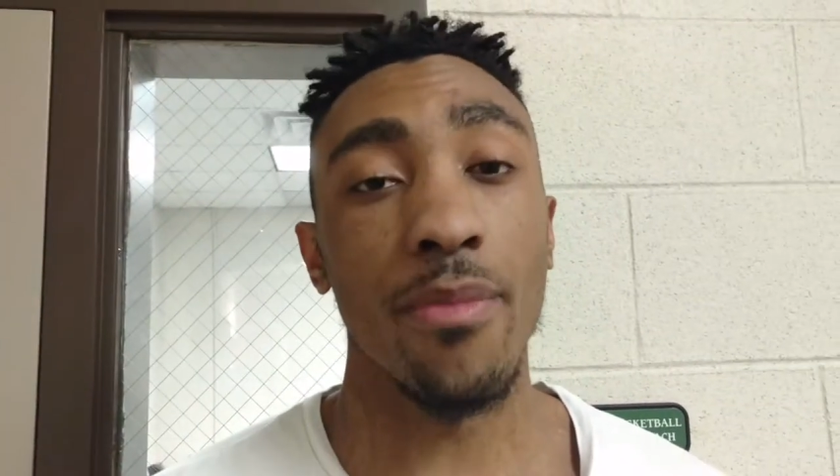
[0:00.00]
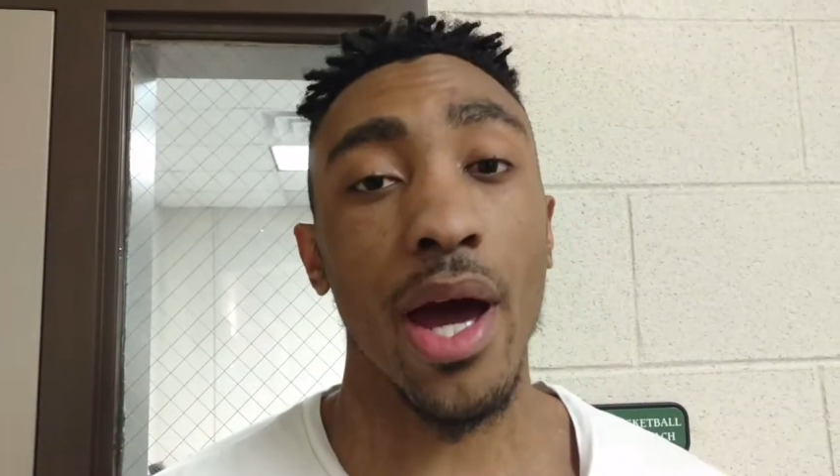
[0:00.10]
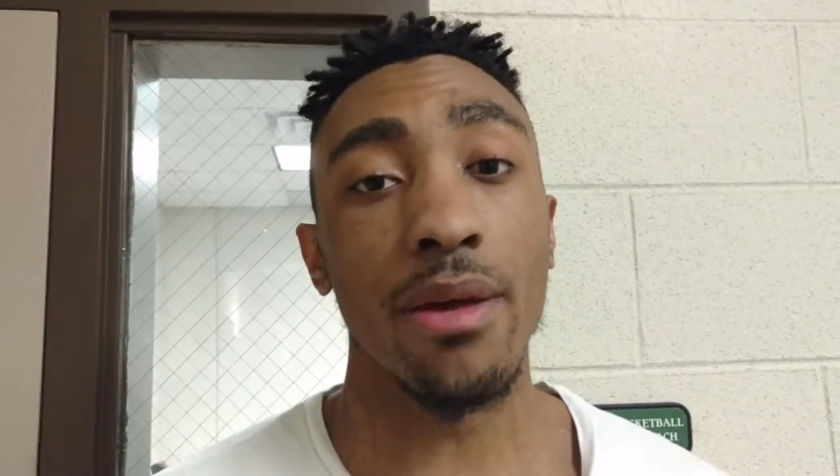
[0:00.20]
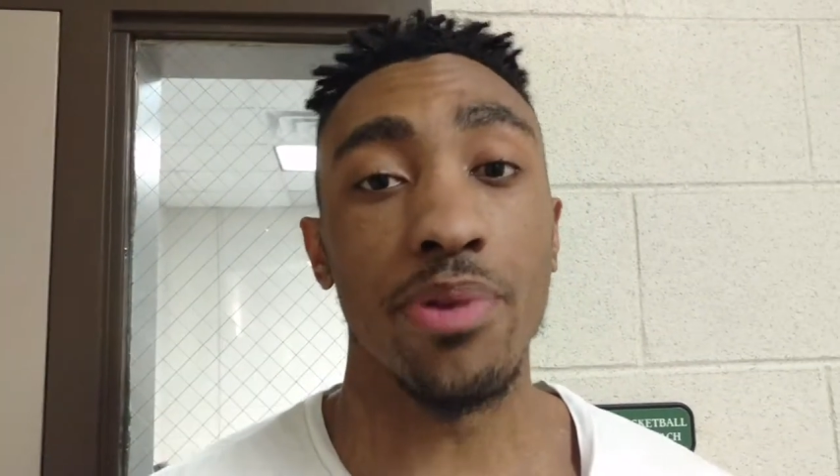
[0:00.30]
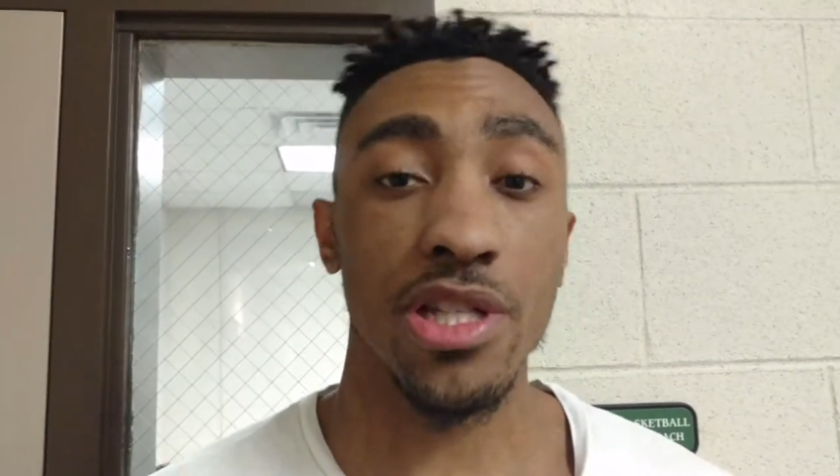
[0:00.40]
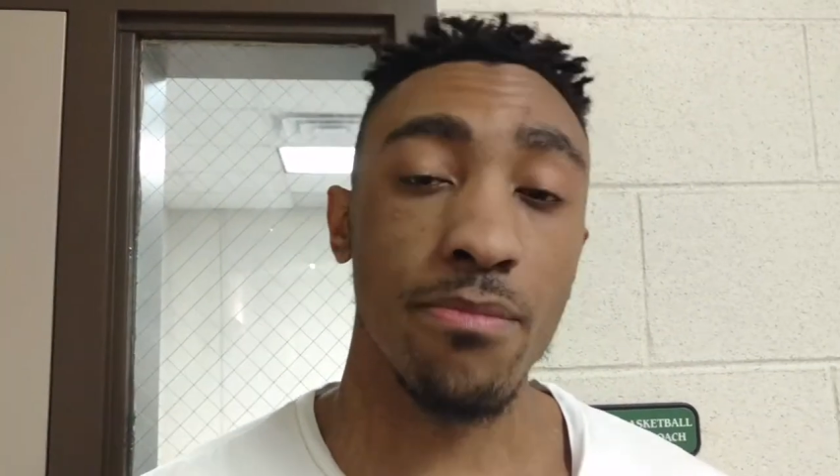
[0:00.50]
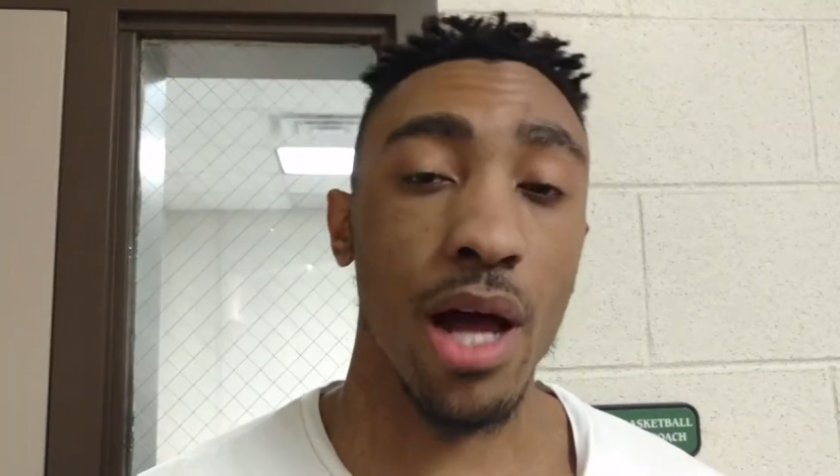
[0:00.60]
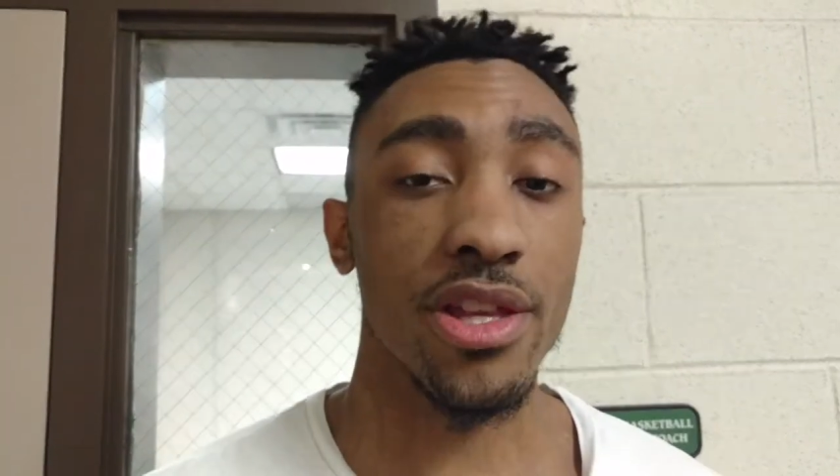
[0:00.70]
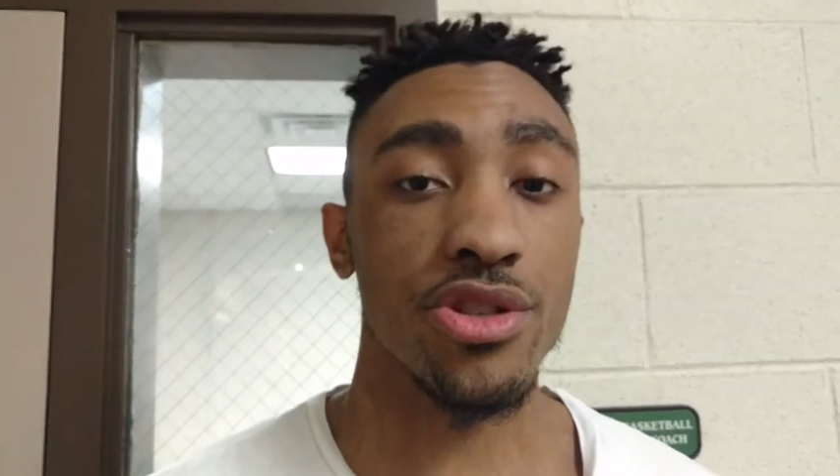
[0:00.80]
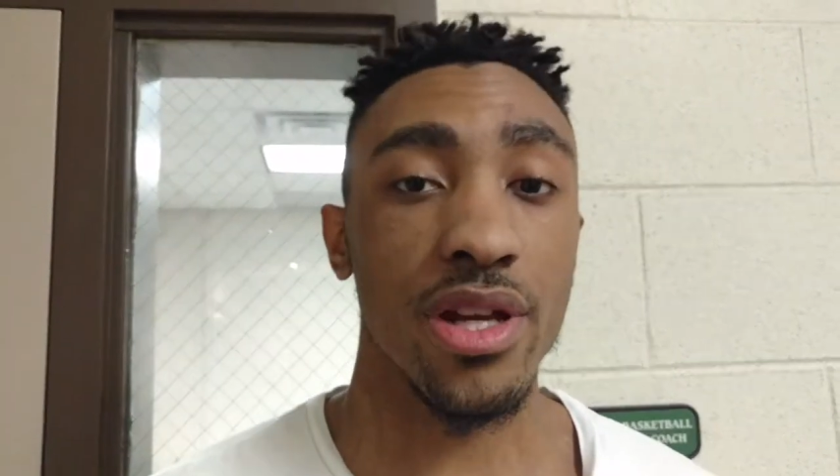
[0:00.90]
rebound and push the
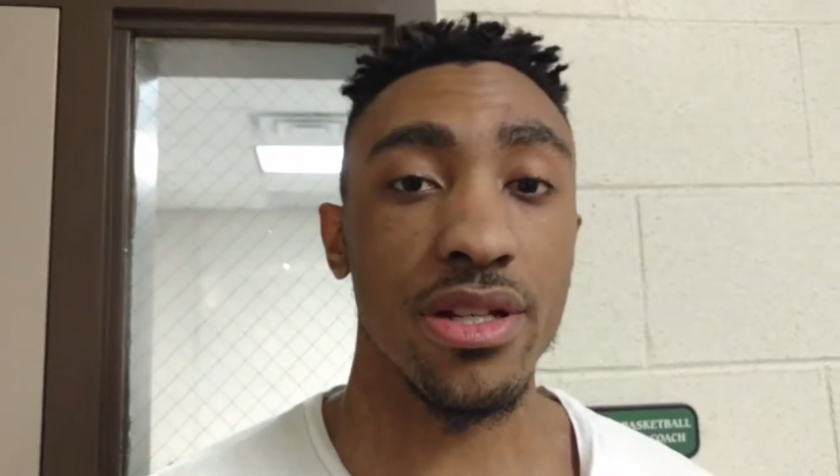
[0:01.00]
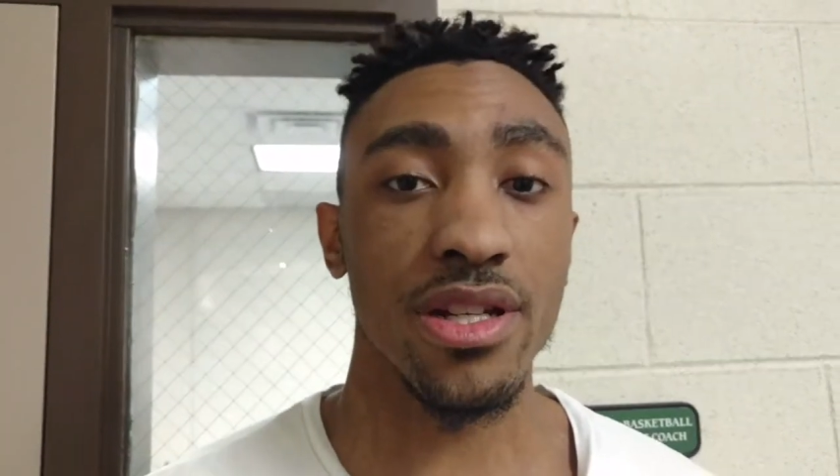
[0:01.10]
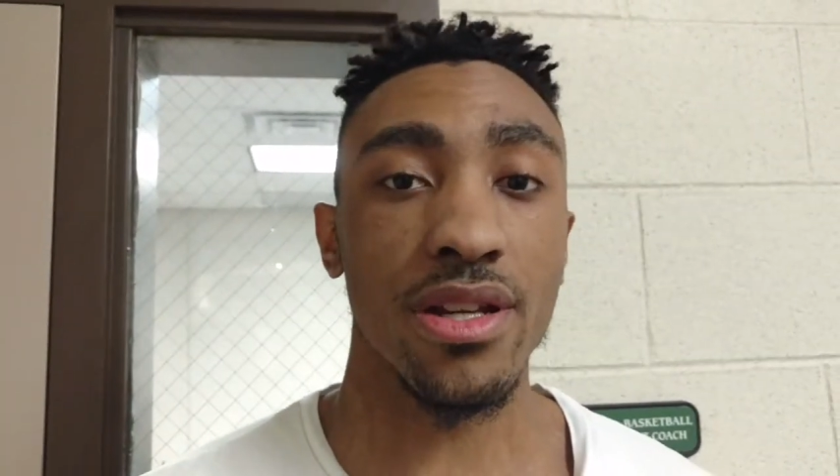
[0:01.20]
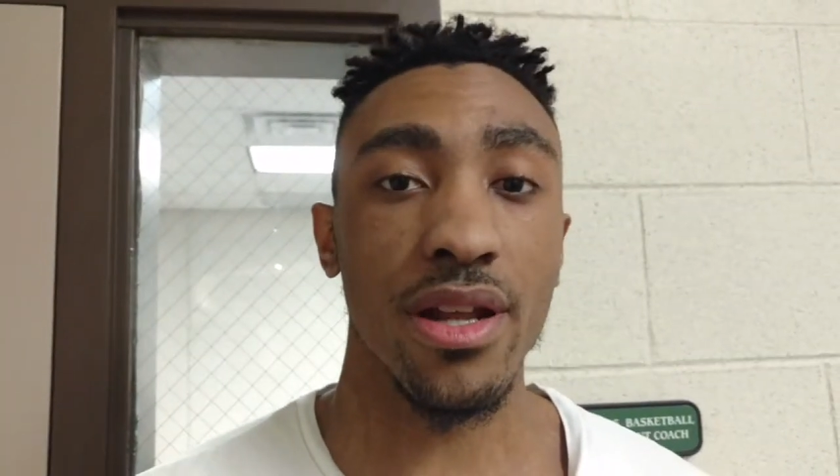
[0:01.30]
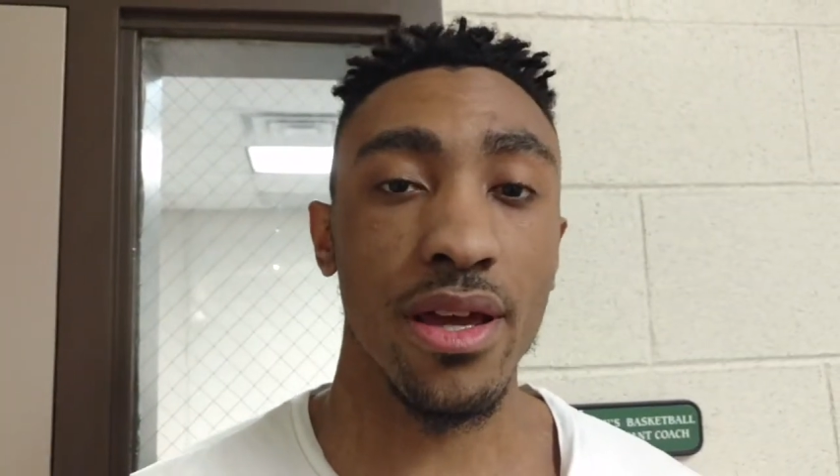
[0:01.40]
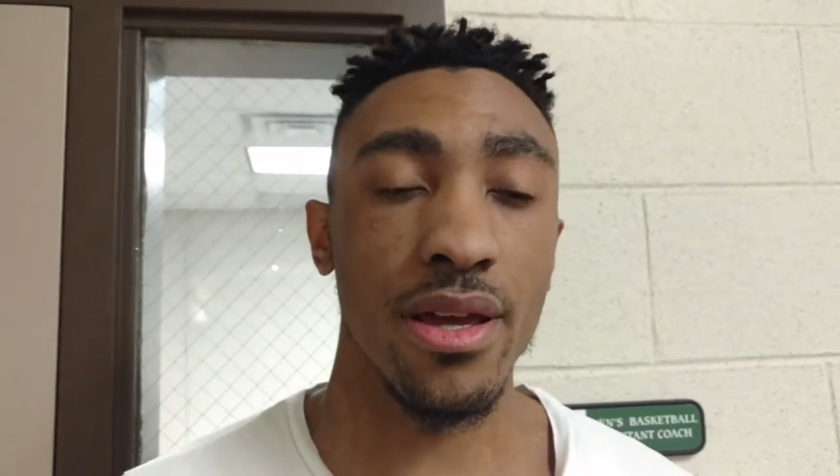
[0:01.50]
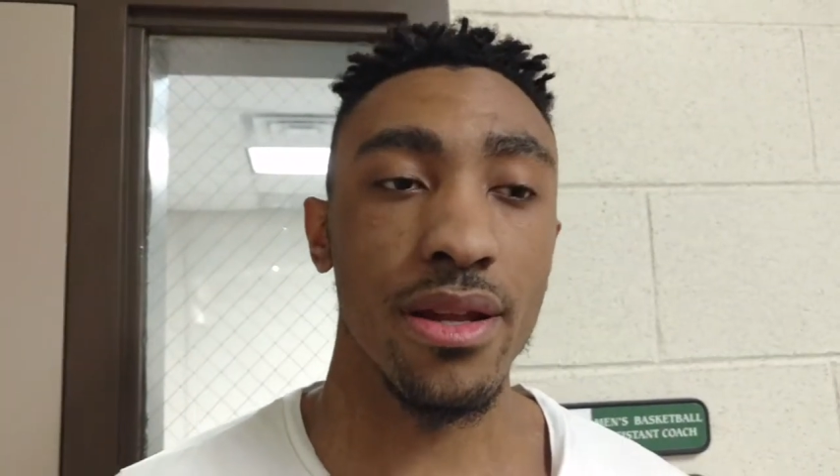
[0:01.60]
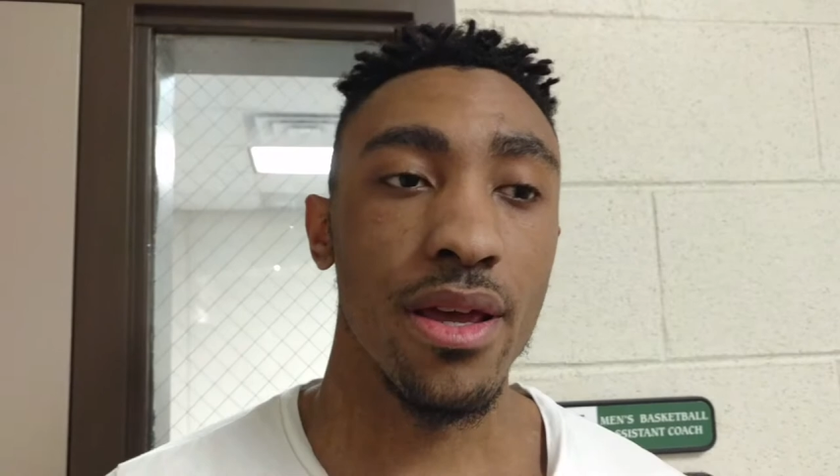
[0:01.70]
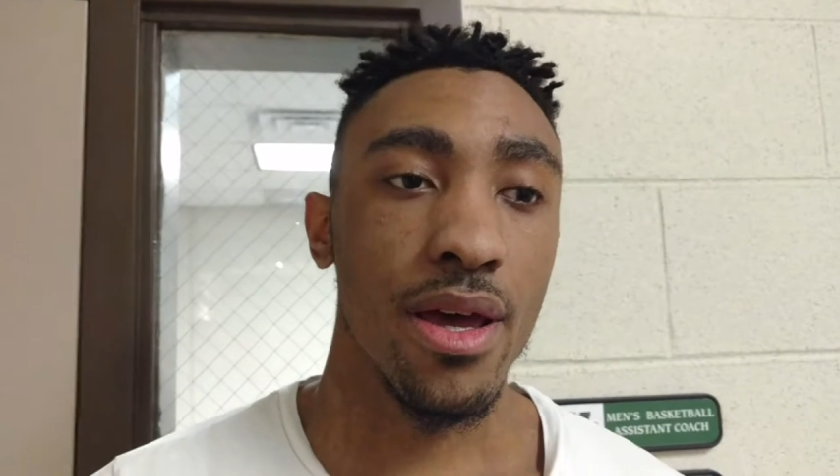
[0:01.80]
ball in transition and